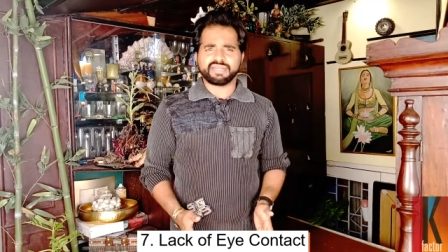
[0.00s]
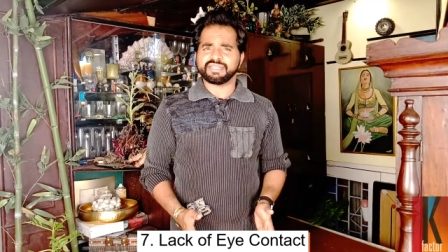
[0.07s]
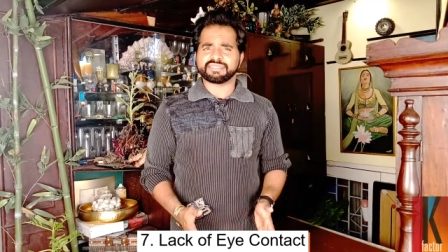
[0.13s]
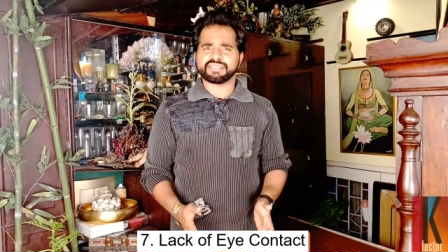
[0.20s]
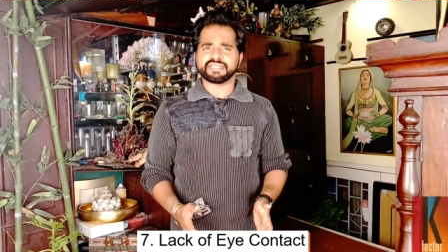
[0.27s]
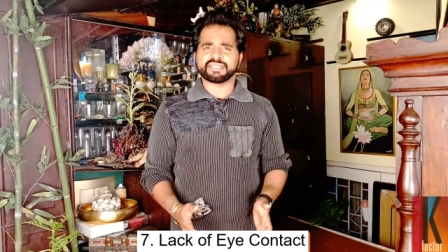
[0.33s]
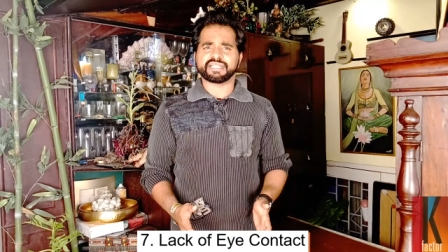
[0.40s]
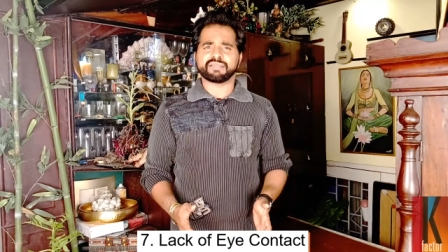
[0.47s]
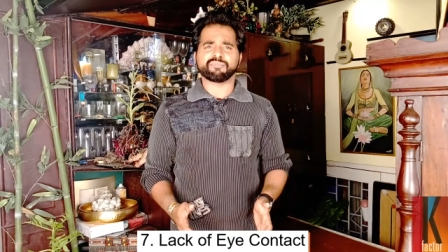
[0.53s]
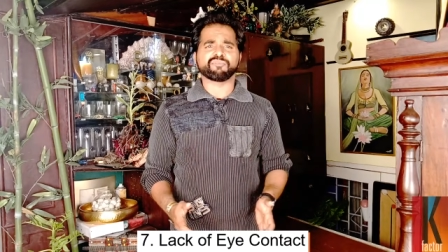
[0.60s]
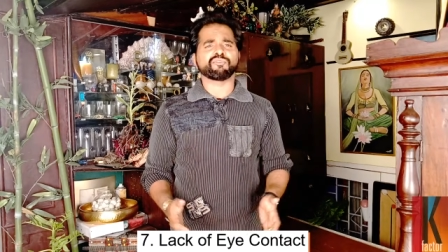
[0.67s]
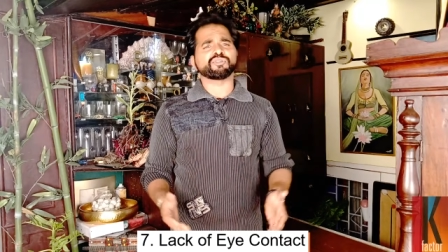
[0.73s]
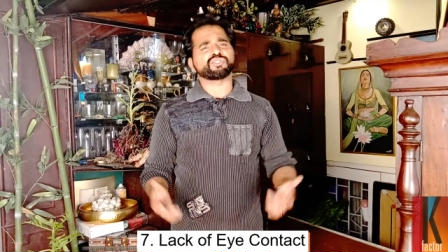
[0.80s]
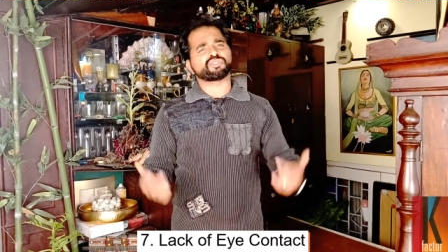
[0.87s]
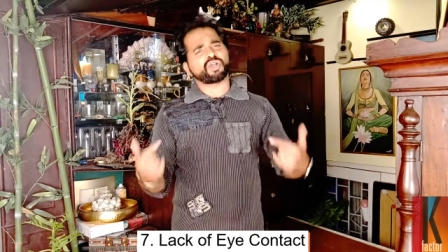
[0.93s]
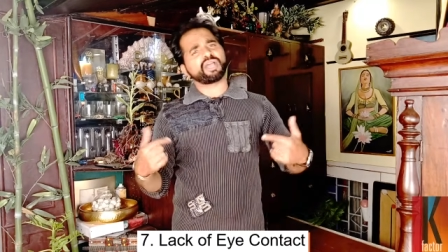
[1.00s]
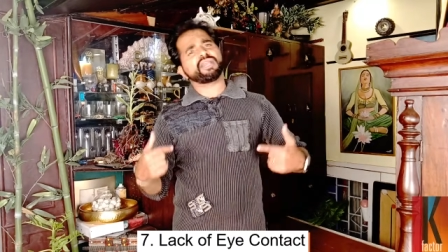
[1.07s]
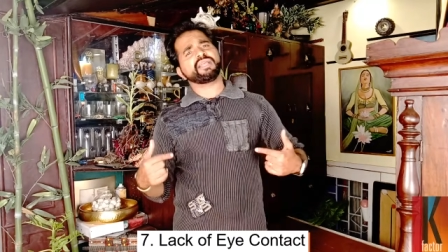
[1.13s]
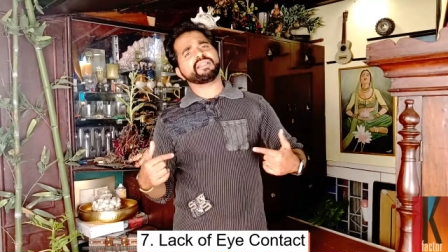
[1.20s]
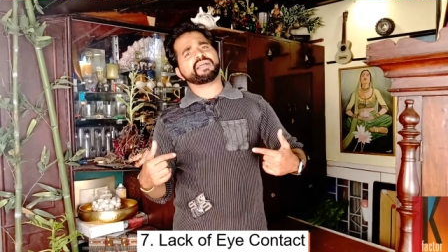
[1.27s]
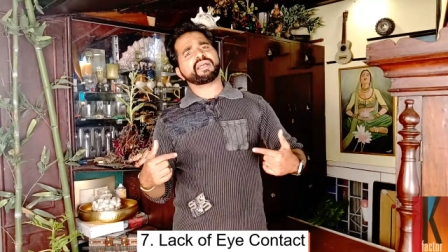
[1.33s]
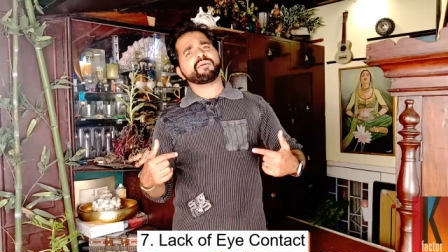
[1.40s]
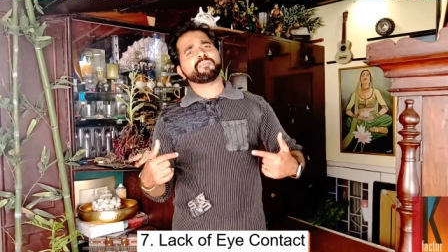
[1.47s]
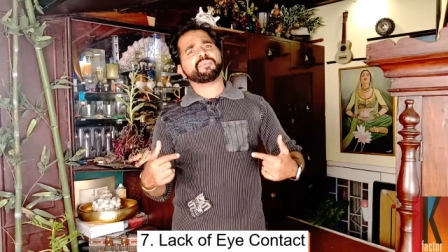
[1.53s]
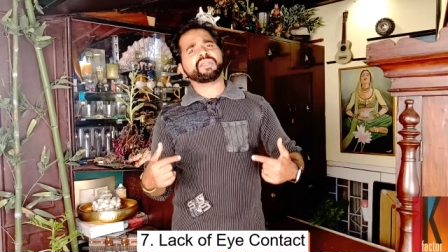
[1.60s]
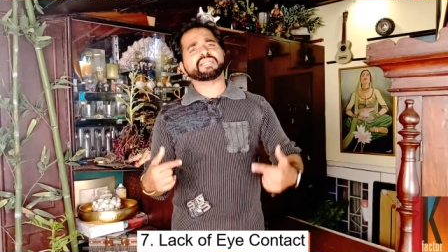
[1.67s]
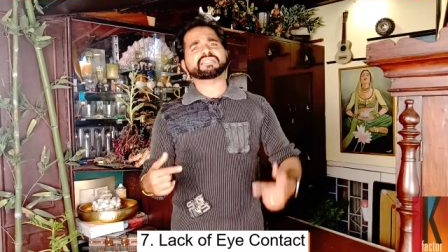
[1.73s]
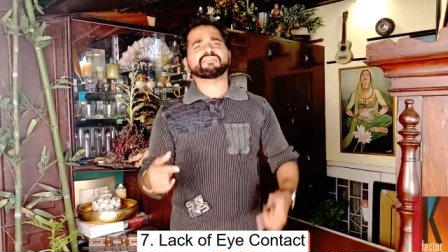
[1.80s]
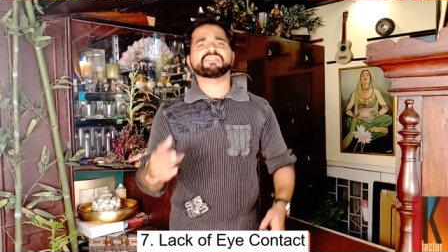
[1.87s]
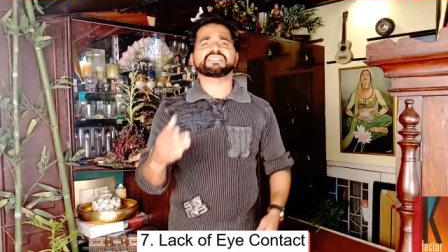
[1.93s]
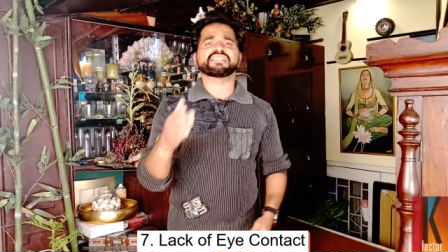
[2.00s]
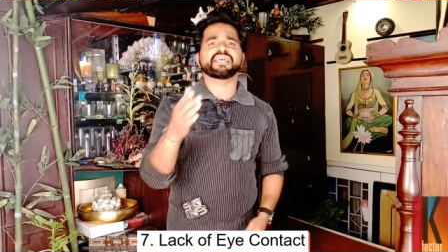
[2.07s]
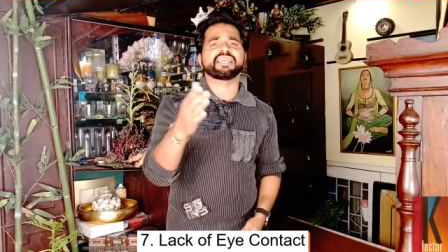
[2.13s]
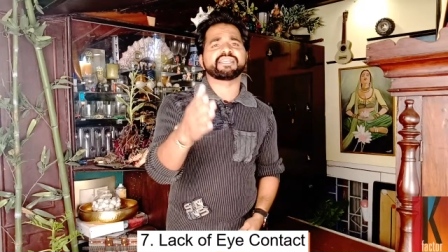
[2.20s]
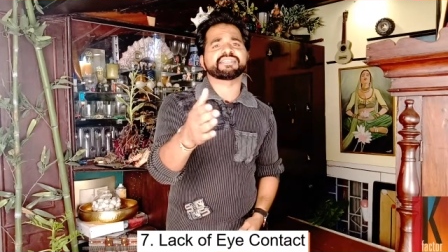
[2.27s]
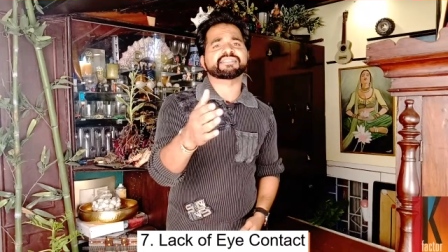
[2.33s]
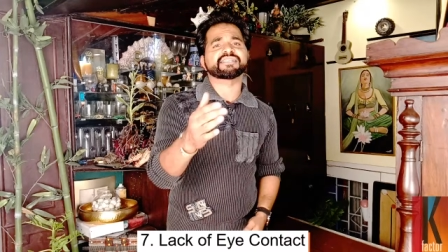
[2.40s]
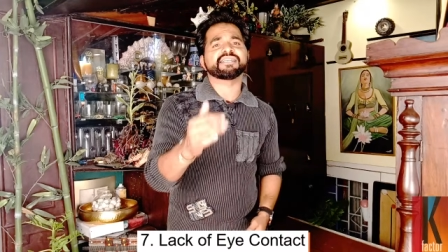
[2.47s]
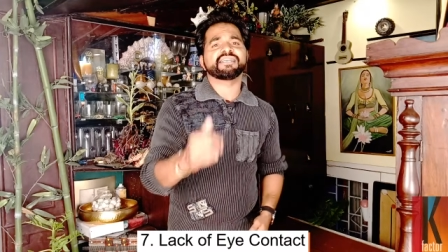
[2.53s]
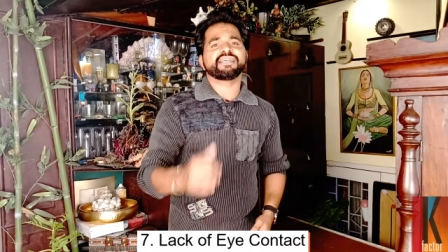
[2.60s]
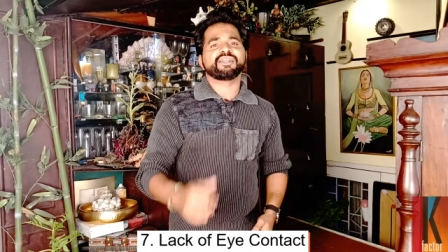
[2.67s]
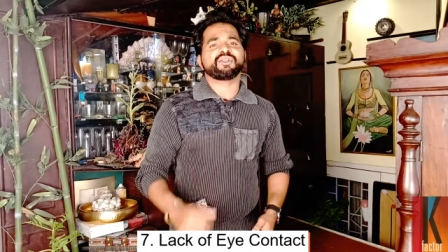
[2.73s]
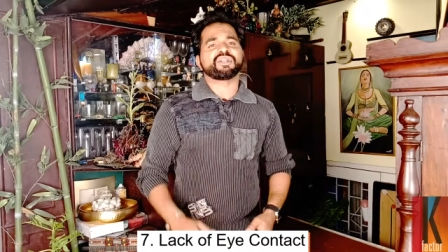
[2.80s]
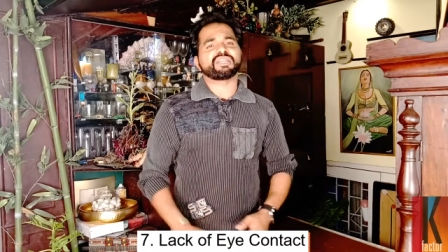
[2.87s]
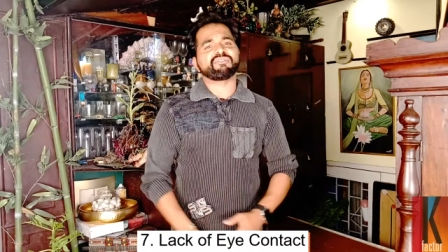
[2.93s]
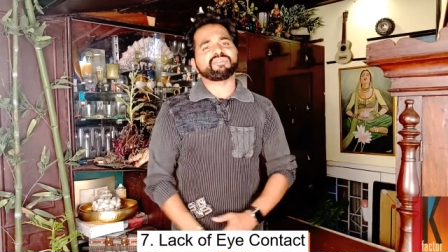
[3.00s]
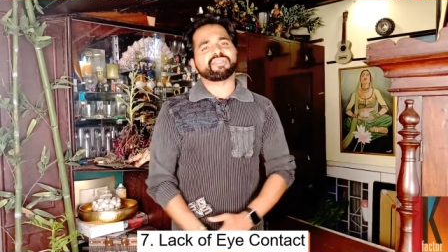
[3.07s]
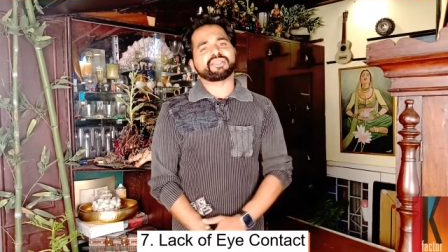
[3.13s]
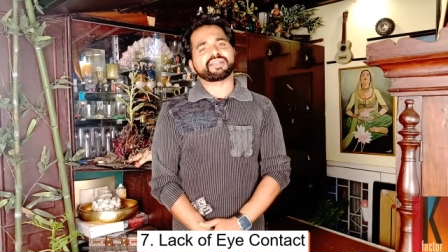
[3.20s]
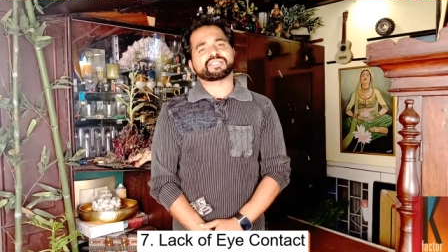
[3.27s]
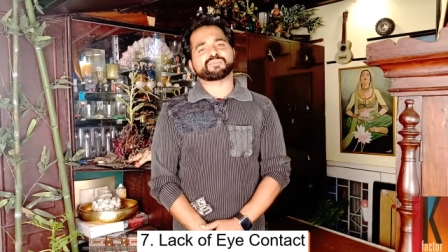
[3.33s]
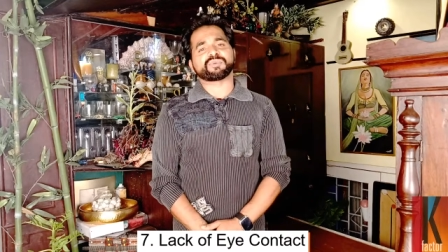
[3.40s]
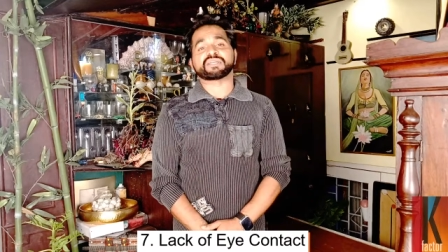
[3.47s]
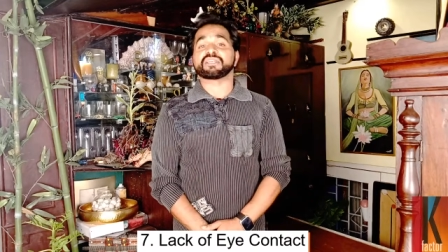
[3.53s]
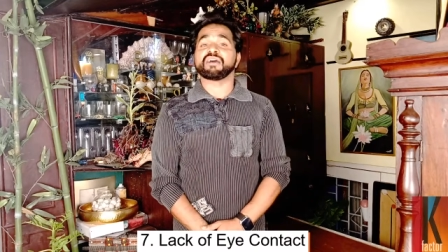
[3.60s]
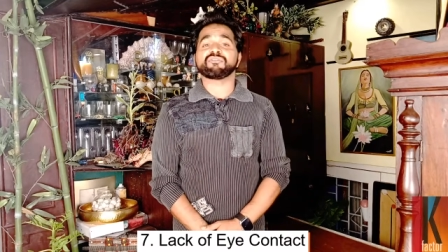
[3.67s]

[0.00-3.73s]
And he's thinking, before joining the company, so this guy is not giving respect.